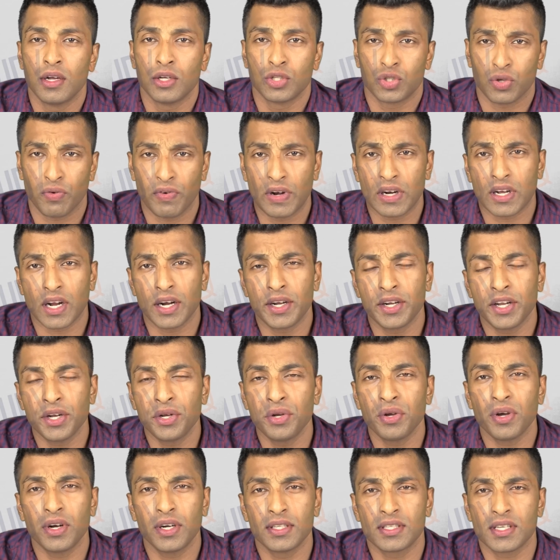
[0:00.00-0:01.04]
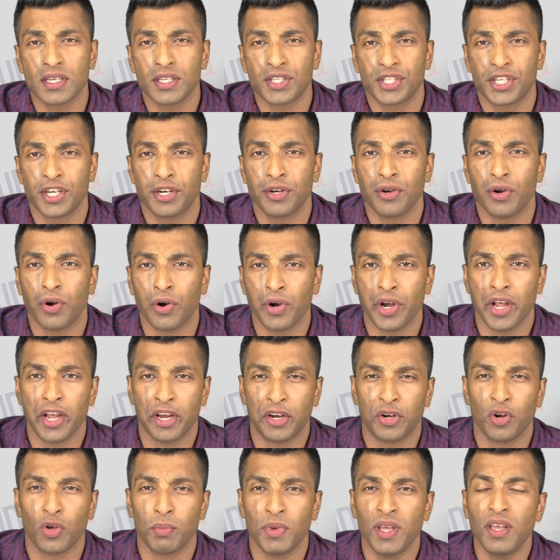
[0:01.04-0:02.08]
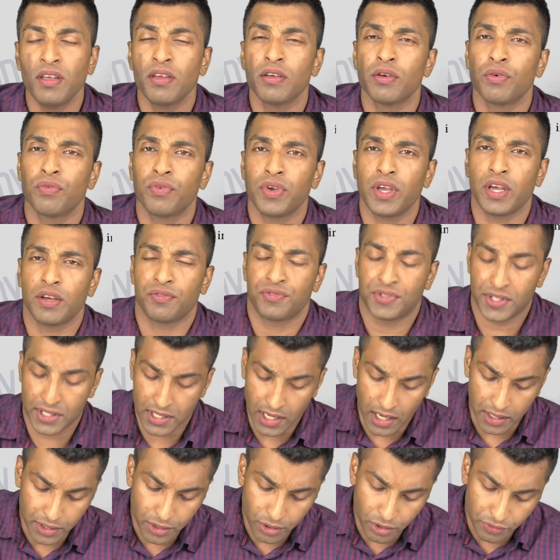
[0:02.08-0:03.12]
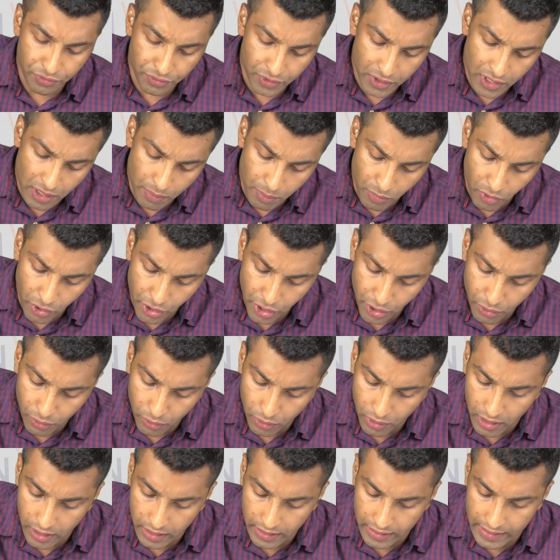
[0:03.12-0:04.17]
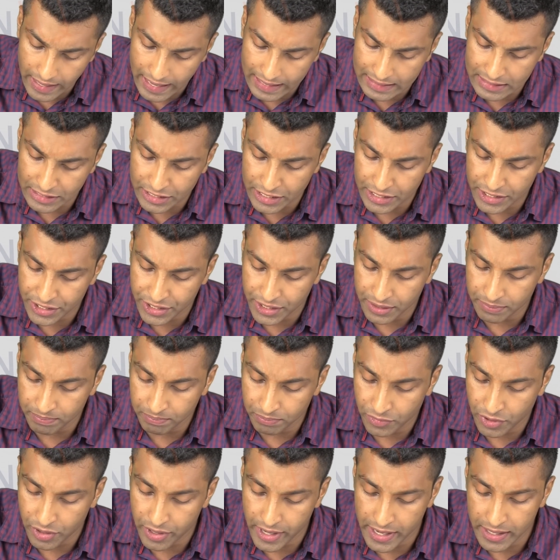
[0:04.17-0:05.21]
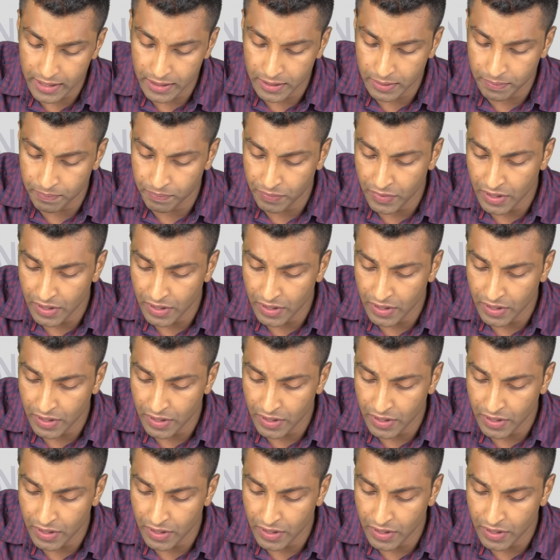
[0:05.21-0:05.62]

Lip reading: So we'll continue our discussion on economy. We have started off with the module taxation, right?